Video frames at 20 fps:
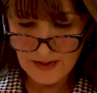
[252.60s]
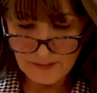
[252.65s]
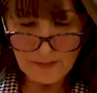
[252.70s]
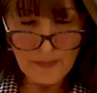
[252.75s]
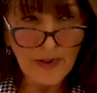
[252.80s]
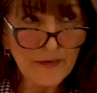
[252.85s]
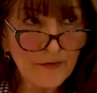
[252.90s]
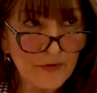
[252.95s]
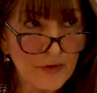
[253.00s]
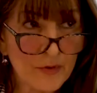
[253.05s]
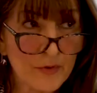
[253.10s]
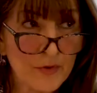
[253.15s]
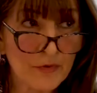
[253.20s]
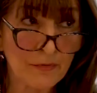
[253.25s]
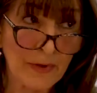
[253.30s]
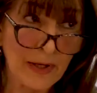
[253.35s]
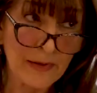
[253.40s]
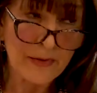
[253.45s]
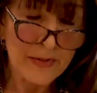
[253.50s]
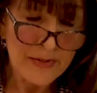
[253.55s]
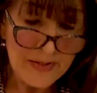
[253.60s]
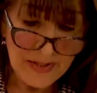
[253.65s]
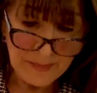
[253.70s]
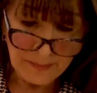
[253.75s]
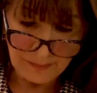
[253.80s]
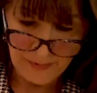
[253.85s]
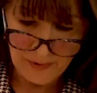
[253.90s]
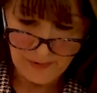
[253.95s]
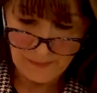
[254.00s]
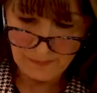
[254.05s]
My view is rather
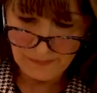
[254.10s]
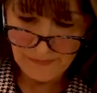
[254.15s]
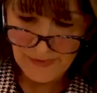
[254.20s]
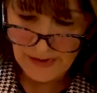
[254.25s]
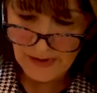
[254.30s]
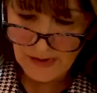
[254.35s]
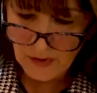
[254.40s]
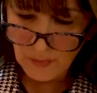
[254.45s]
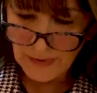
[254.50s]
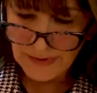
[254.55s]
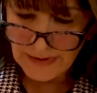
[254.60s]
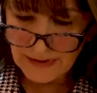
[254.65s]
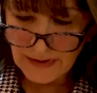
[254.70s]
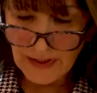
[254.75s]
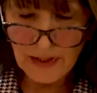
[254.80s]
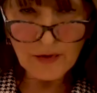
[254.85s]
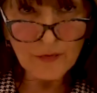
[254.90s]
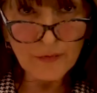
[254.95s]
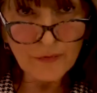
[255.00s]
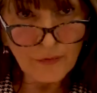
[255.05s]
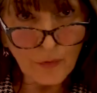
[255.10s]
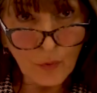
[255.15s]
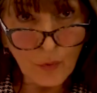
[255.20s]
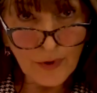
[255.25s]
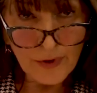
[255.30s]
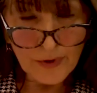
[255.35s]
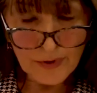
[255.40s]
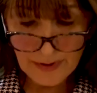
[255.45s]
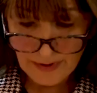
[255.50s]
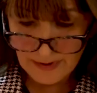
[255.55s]
simple. We cannot
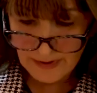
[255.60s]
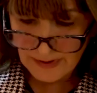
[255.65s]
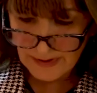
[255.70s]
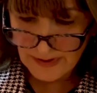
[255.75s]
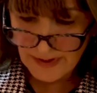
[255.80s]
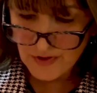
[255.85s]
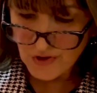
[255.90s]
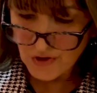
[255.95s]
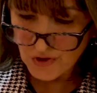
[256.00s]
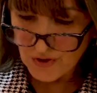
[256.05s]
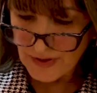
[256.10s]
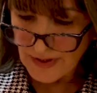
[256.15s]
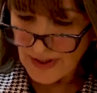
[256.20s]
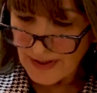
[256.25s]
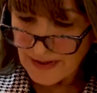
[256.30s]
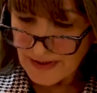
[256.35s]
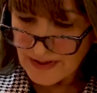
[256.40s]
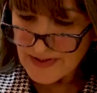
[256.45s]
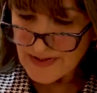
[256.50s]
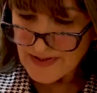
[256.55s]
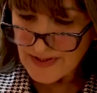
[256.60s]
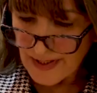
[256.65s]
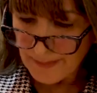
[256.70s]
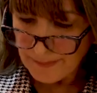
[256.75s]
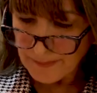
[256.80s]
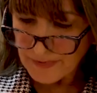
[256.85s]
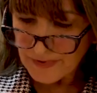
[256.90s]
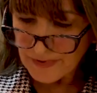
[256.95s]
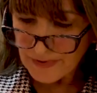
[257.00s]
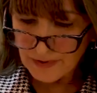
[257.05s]
afford and should not
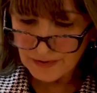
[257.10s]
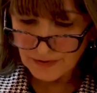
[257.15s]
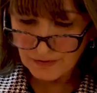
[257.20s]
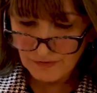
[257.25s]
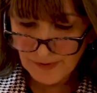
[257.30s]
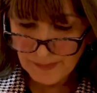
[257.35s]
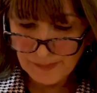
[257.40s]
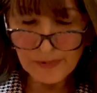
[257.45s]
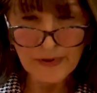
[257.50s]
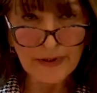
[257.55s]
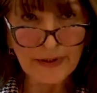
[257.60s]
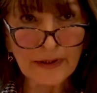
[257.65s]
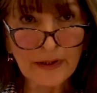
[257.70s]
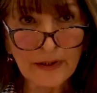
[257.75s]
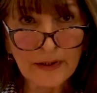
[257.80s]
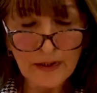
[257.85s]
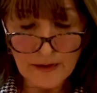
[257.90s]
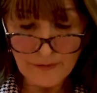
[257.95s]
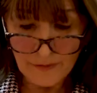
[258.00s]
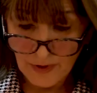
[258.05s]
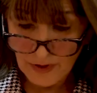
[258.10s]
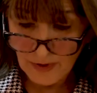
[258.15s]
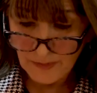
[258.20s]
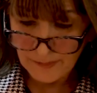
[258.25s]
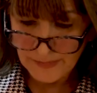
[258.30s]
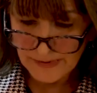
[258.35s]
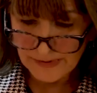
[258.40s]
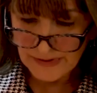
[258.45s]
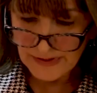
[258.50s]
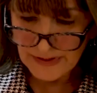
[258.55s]
accept a crippling of our
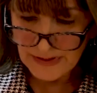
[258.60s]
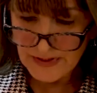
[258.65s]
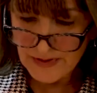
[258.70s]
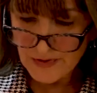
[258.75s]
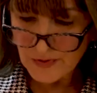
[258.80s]
ability